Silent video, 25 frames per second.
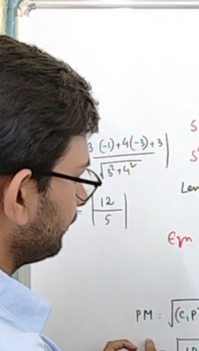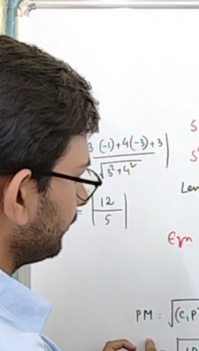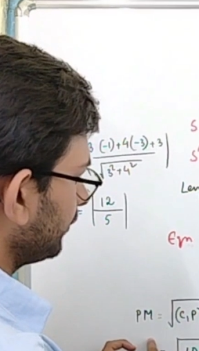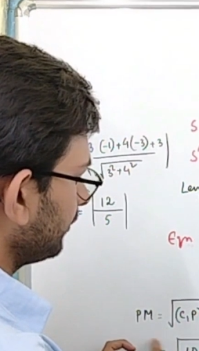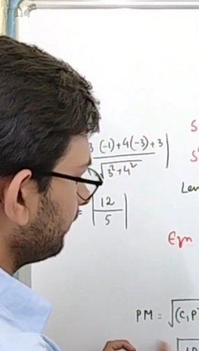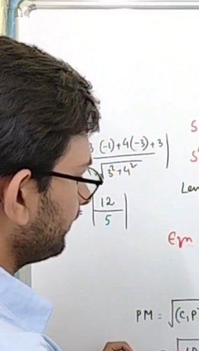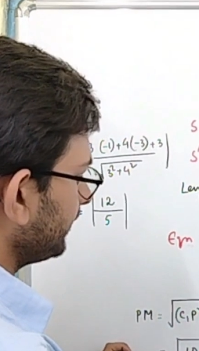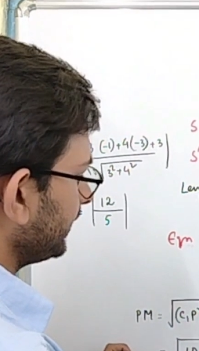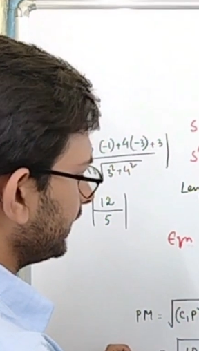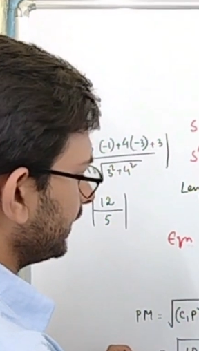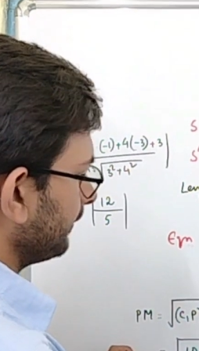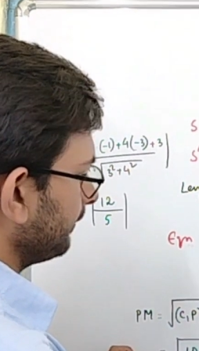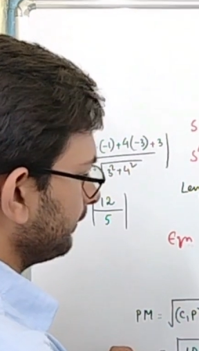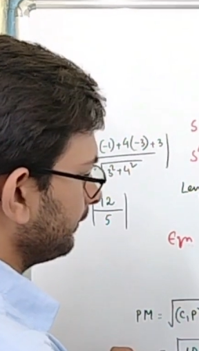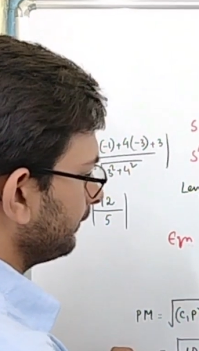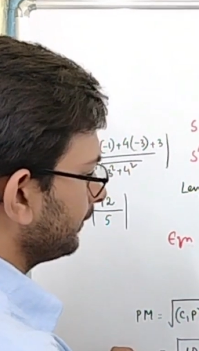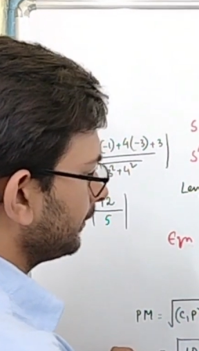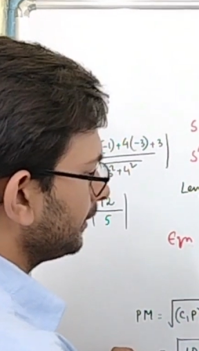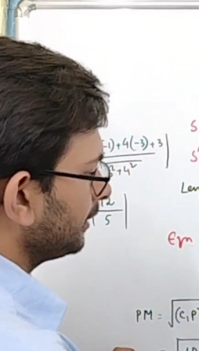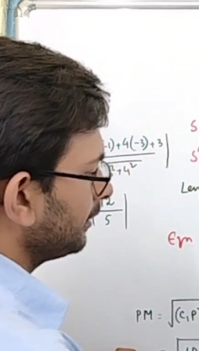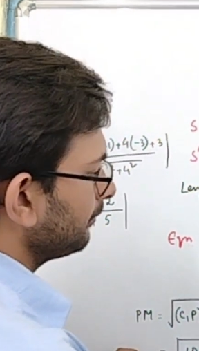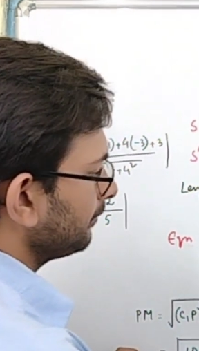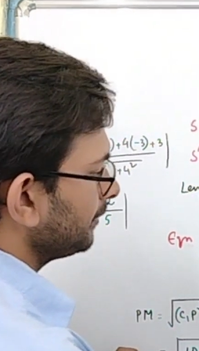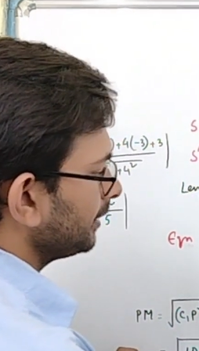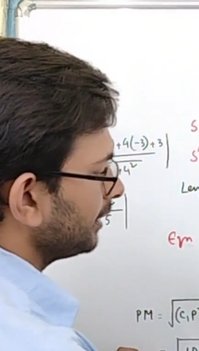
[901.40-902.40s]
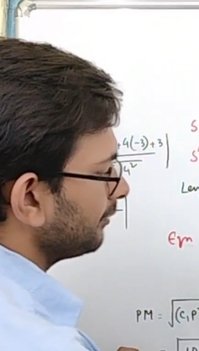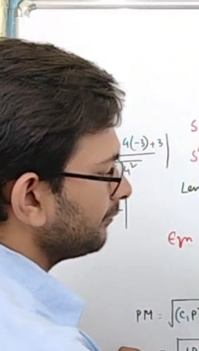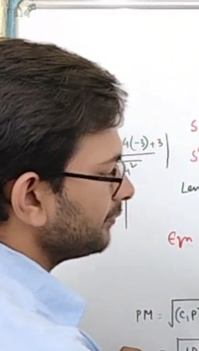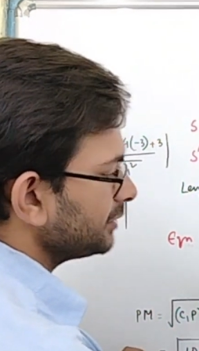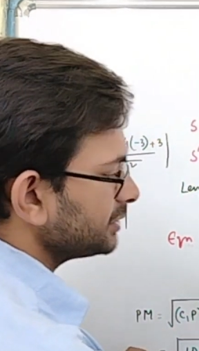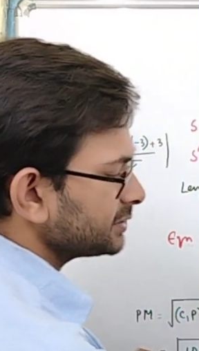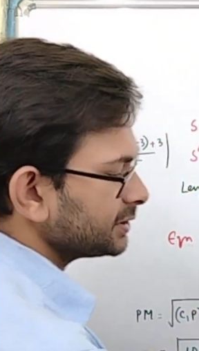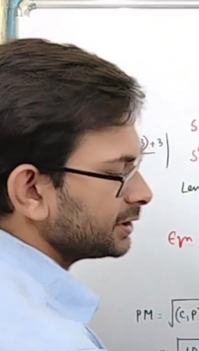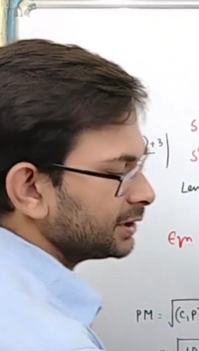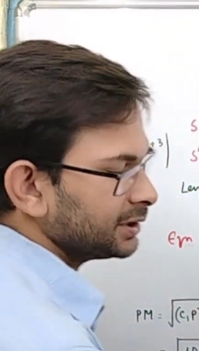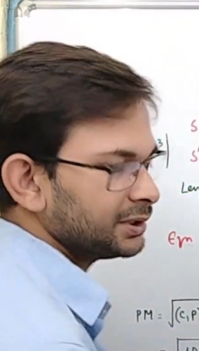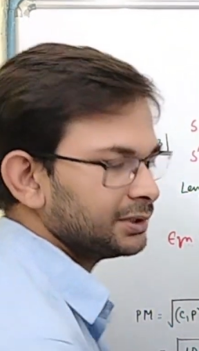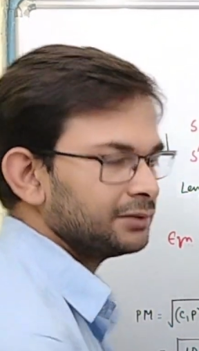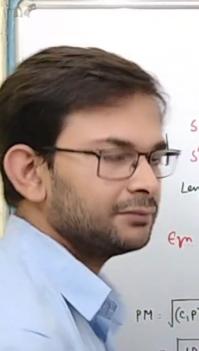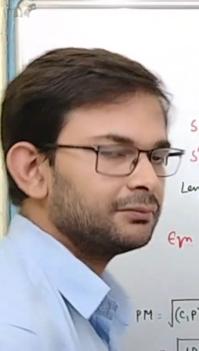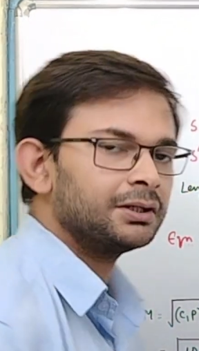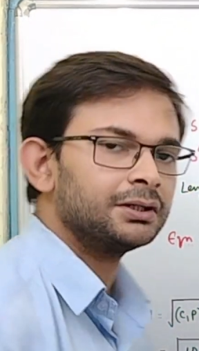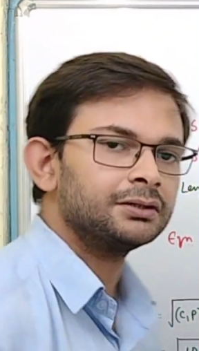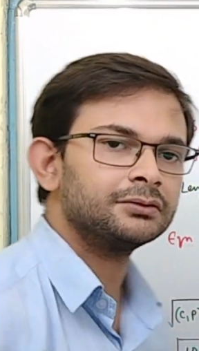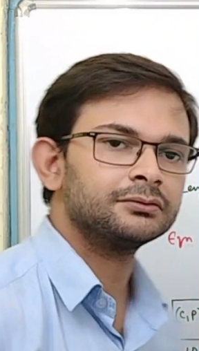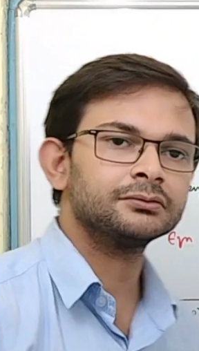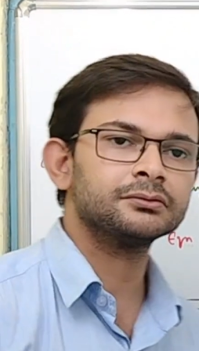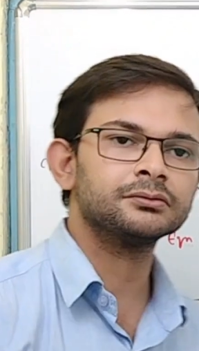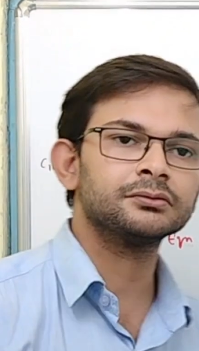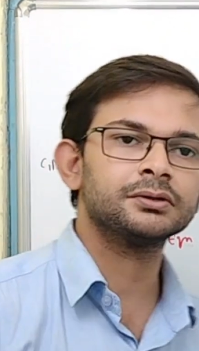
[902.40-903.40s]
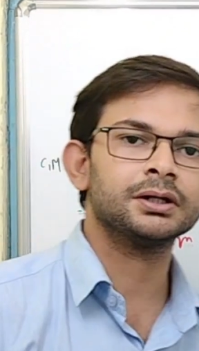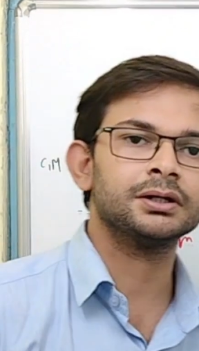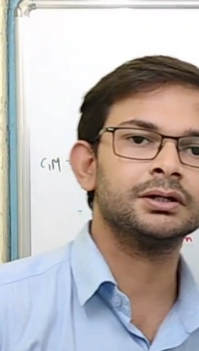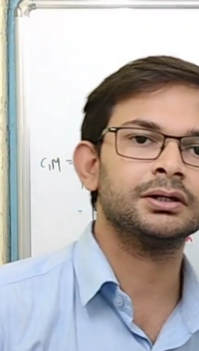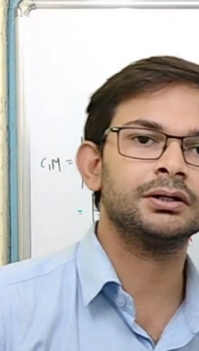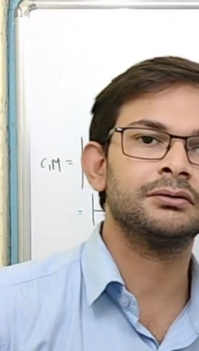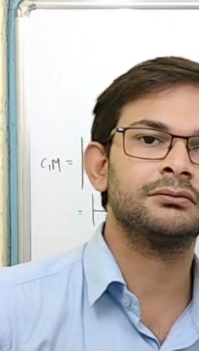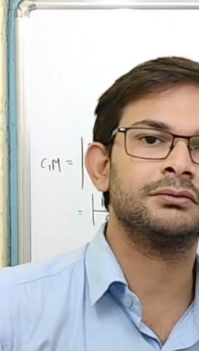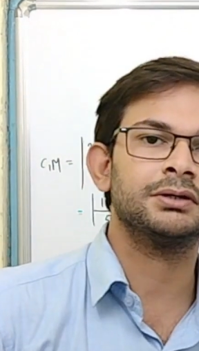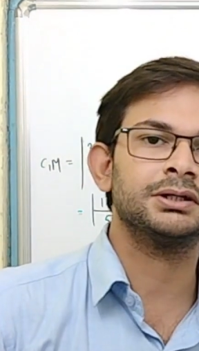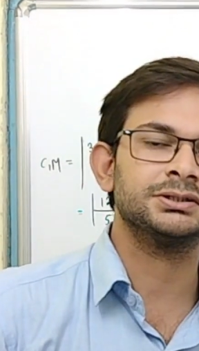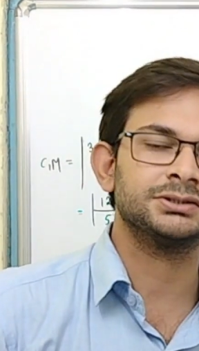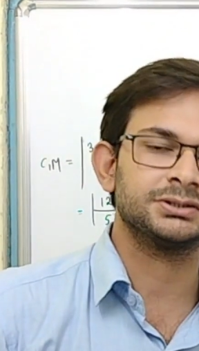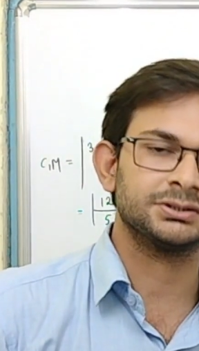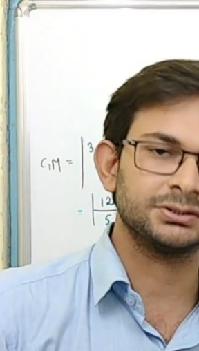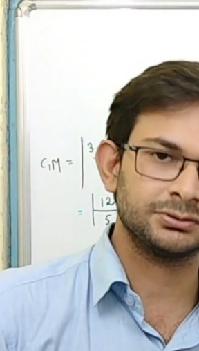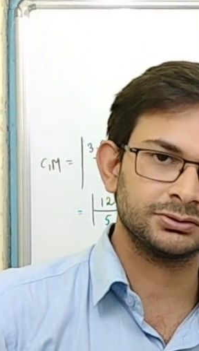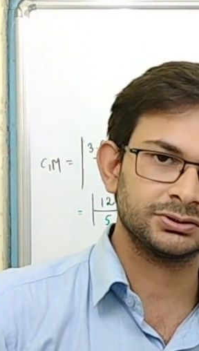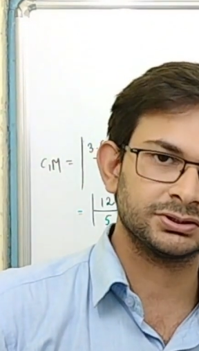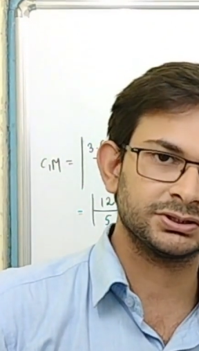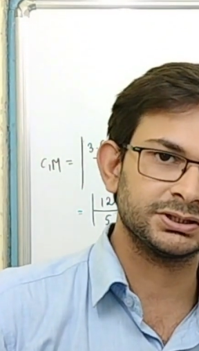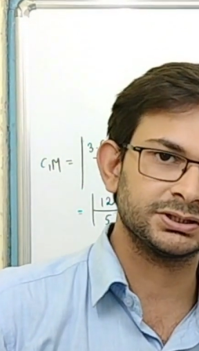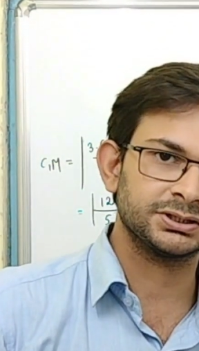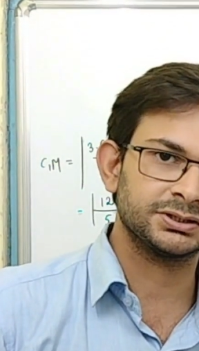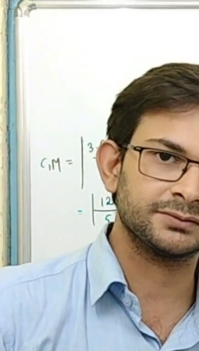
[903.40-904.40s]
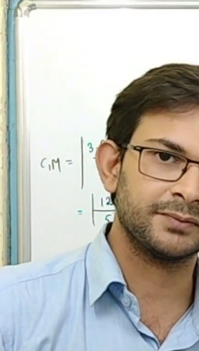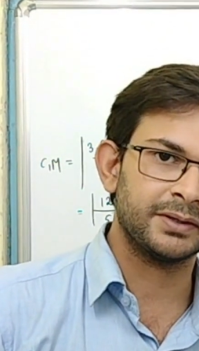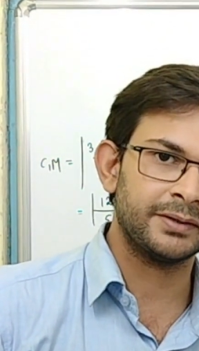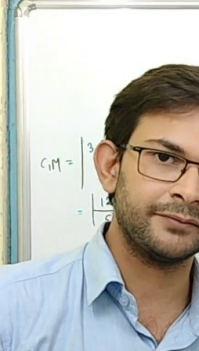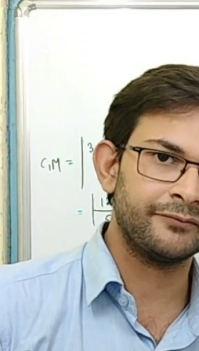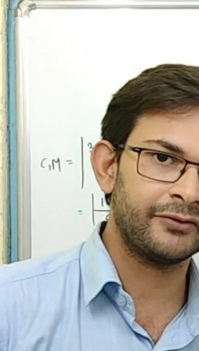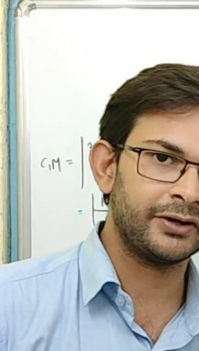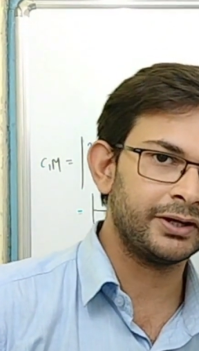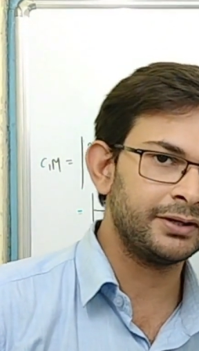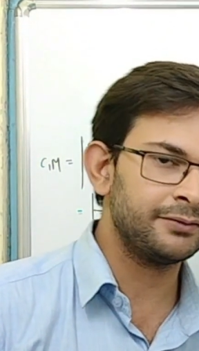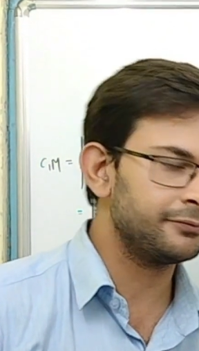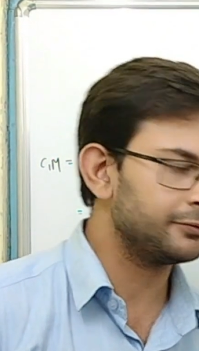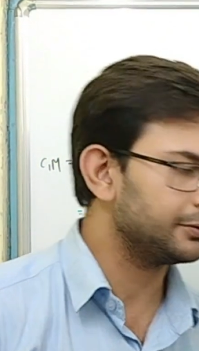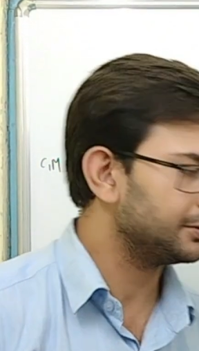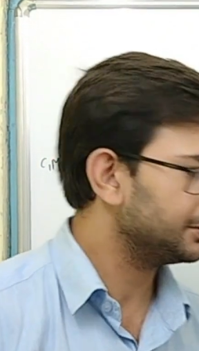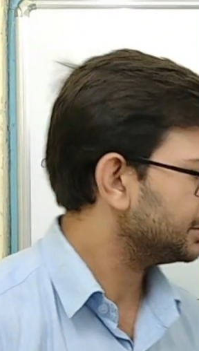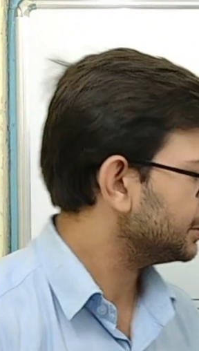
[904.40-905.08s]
for PM. PM is nothing but root under 106 by 5.